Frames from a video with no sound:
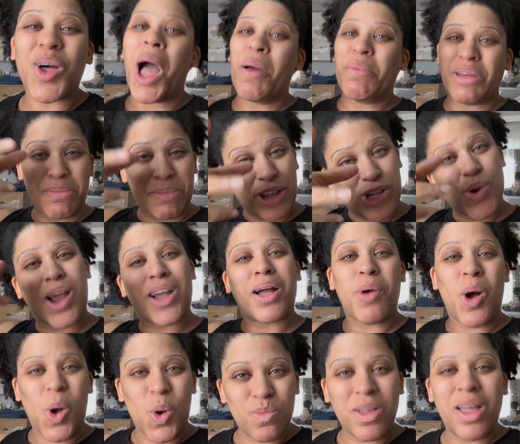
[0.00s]
I'm gonna make sure I come
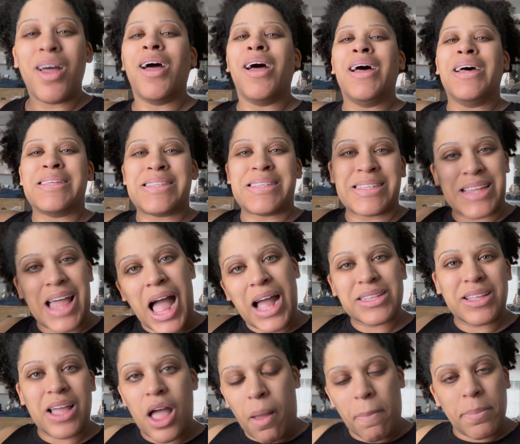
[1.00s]
home
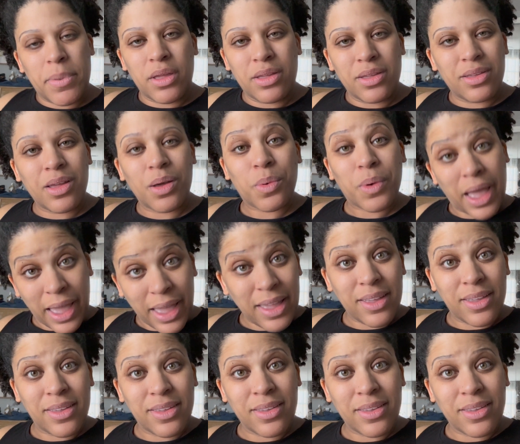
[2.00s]
stocked up, okay?